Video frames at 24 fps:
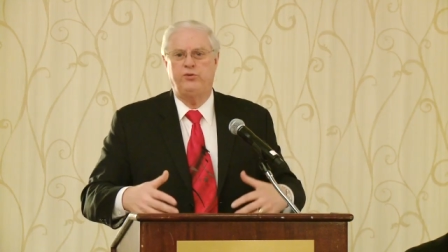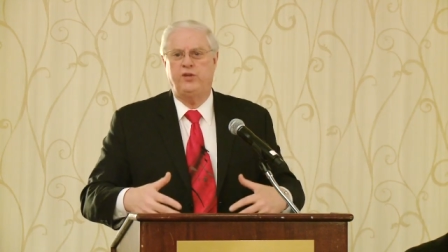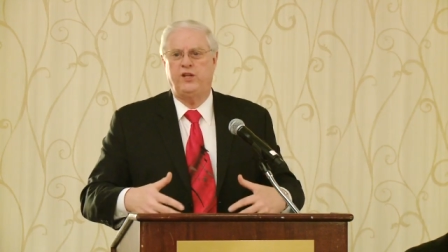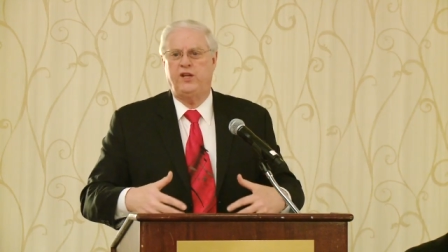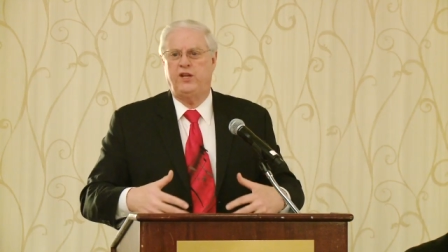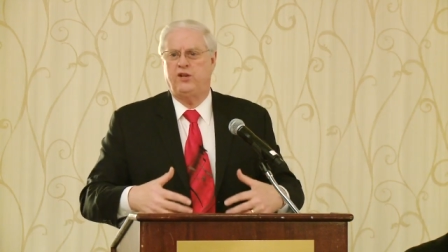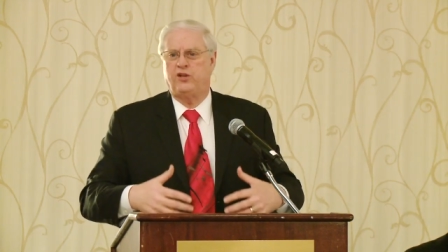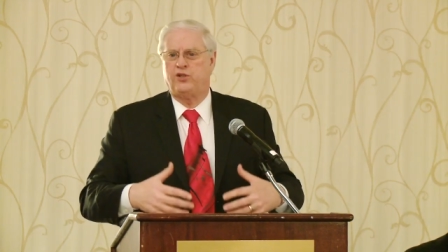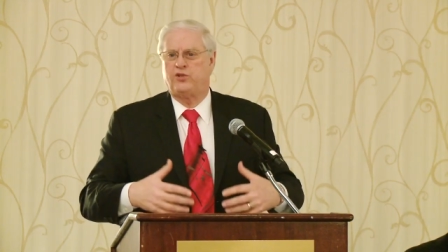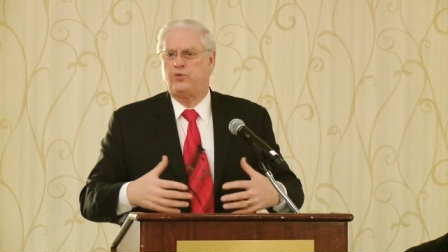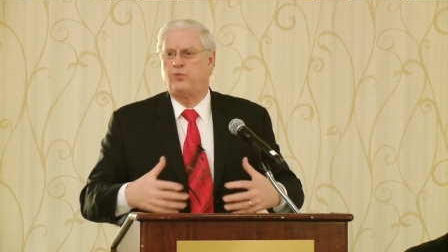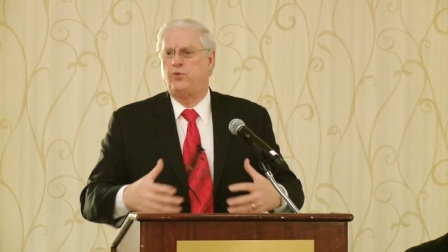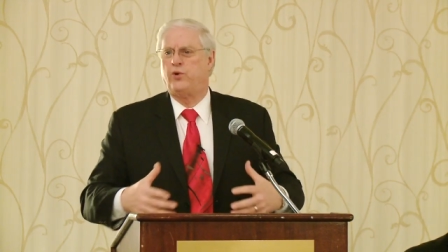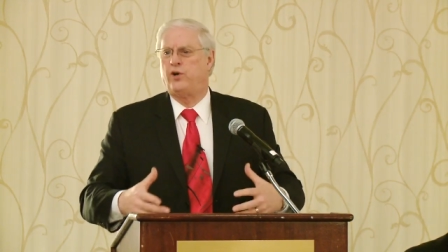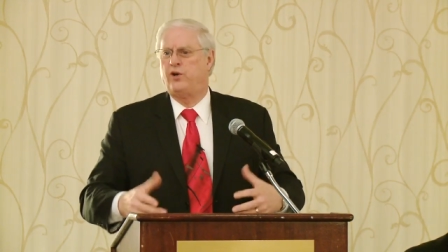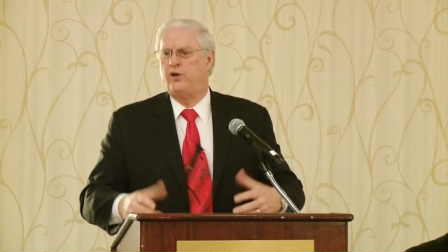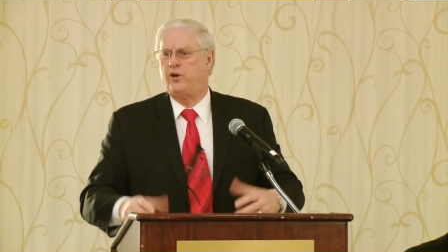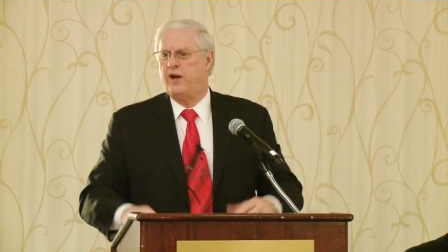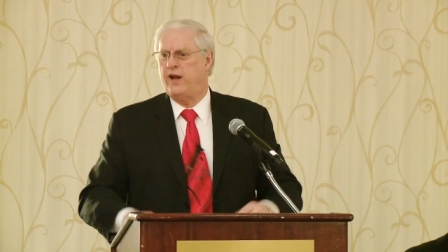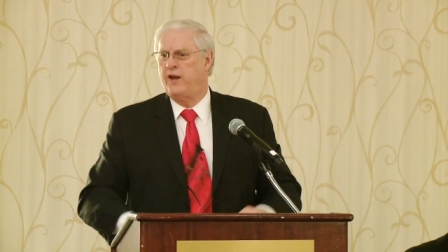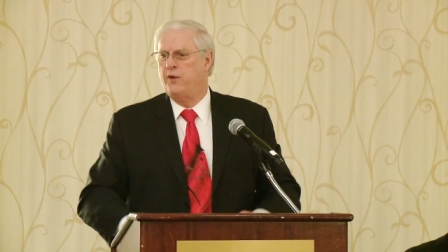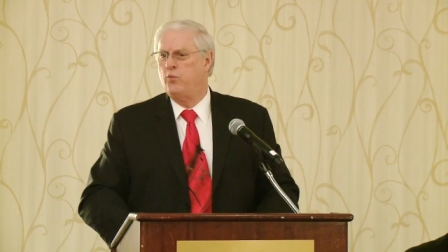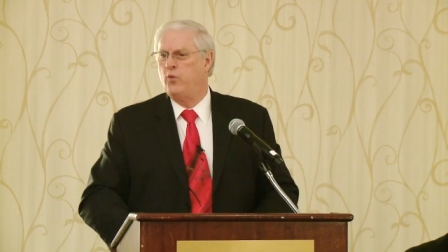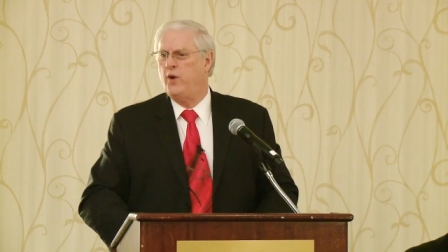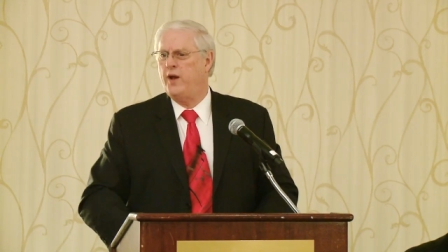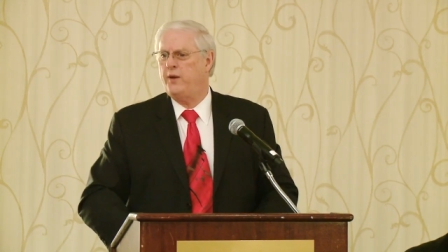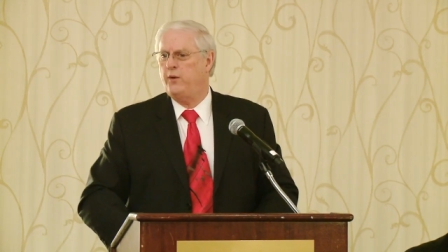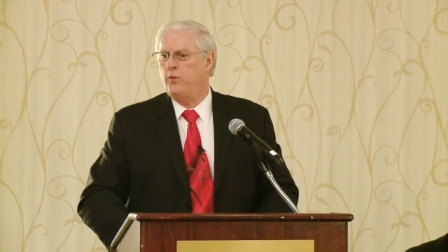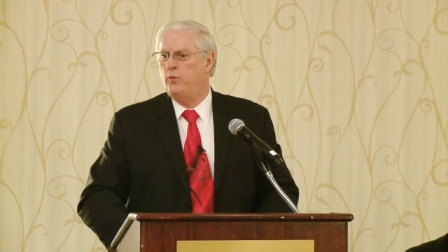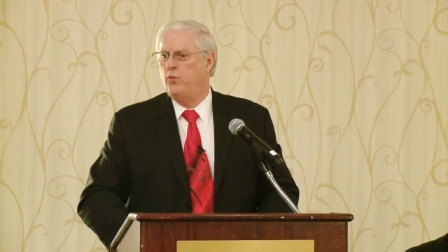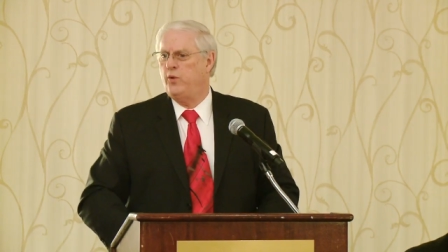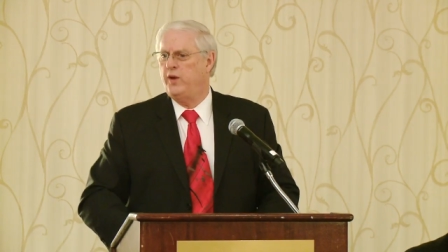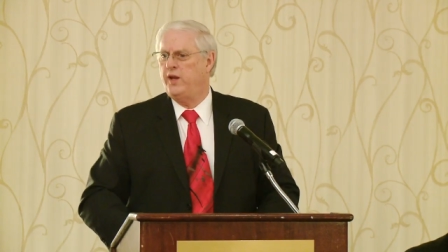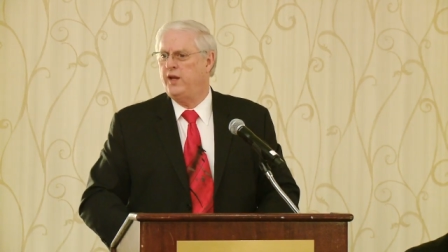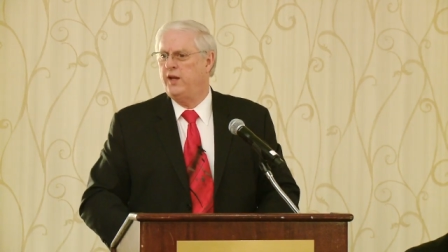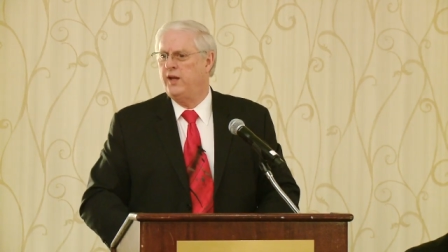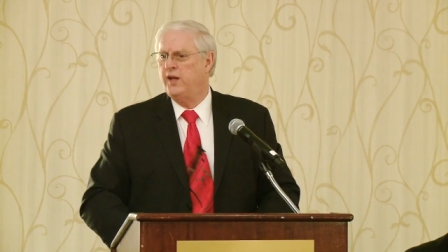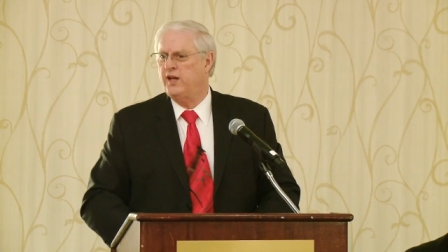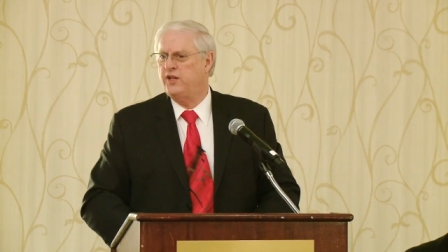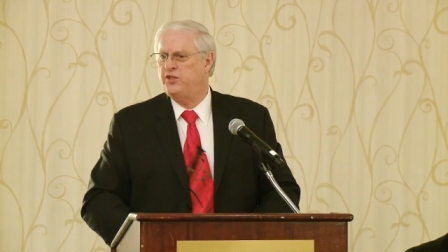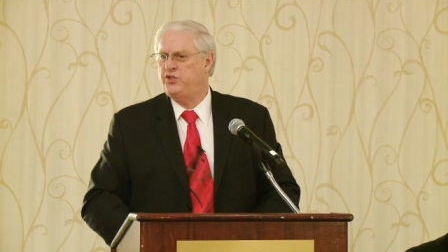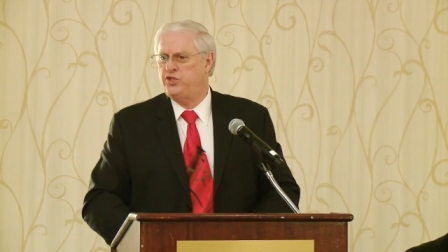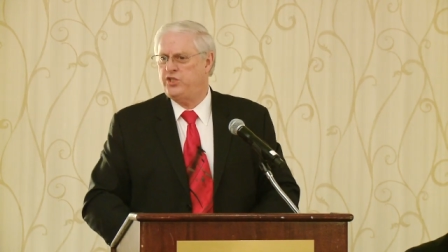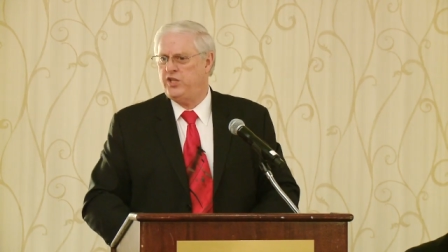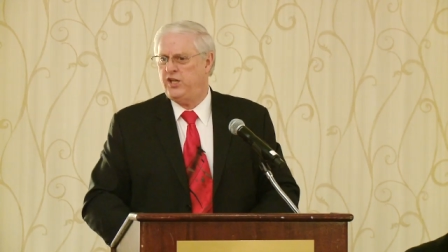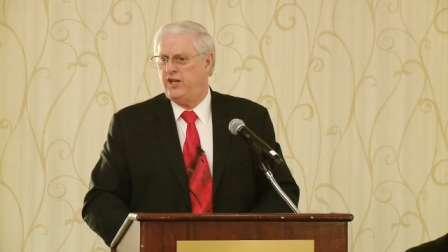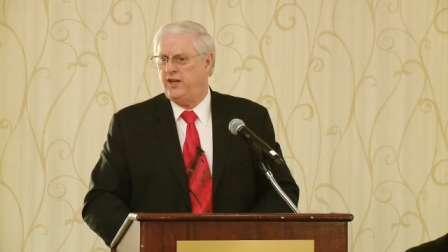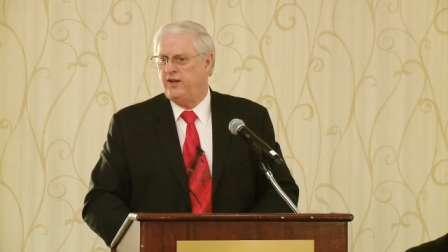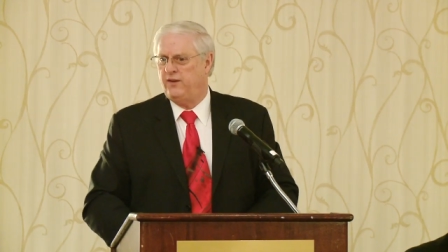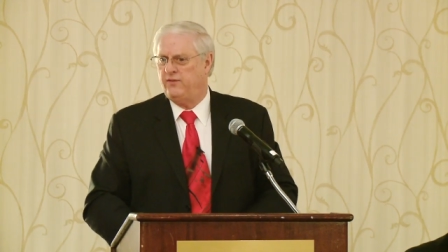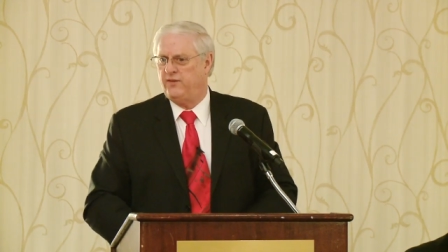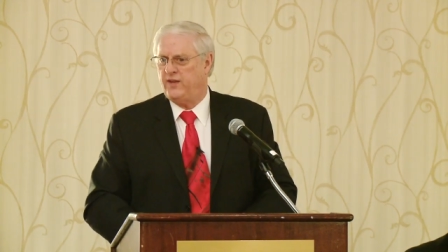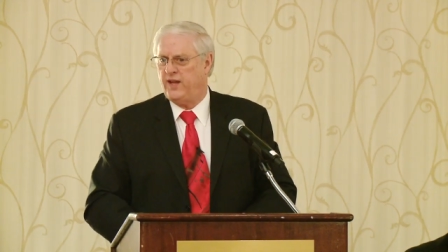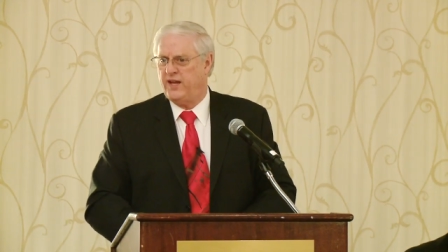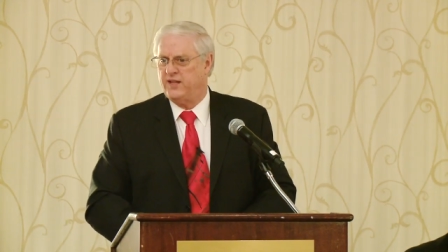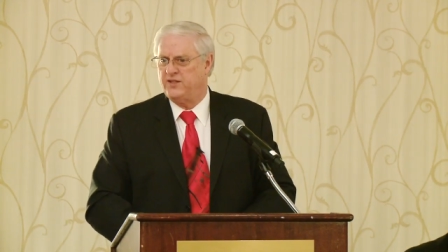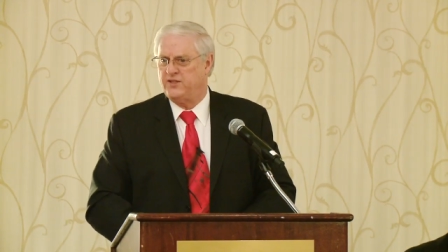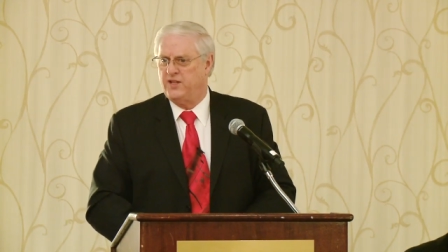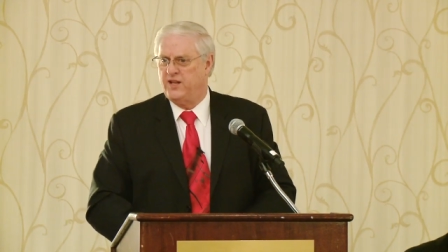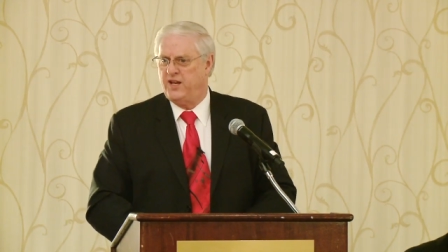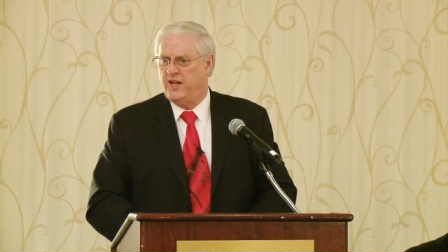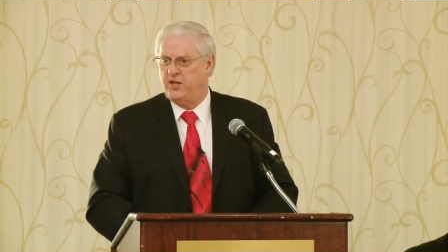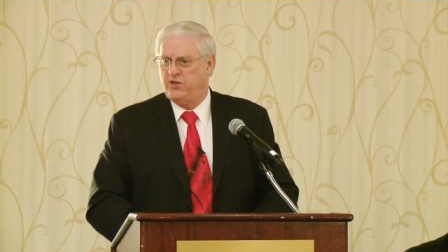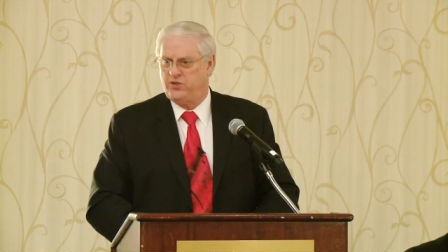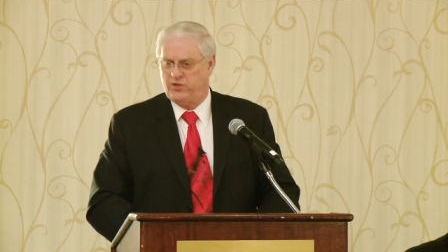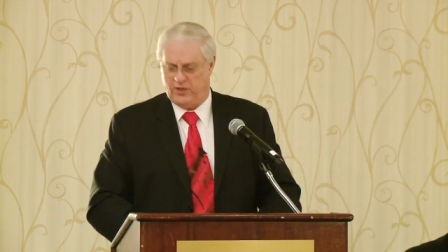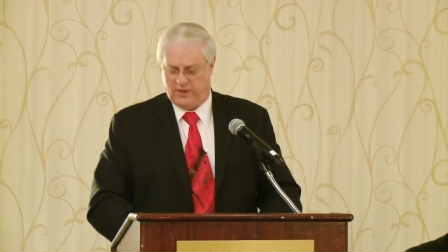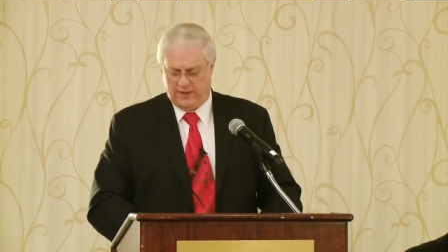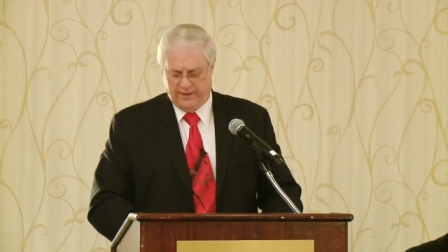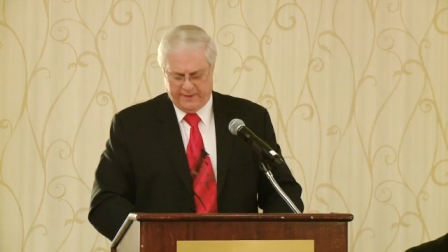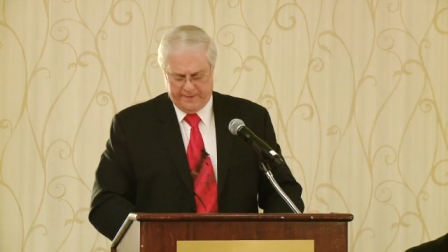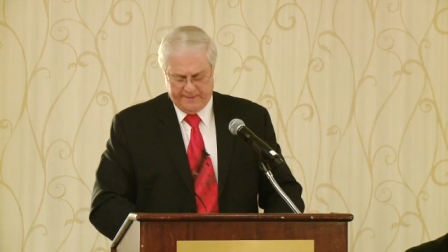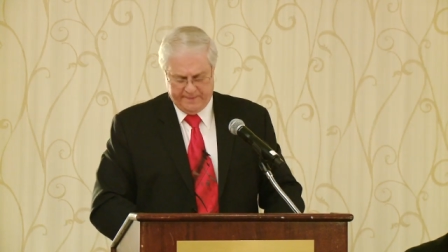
years were and what we achieved as a nation.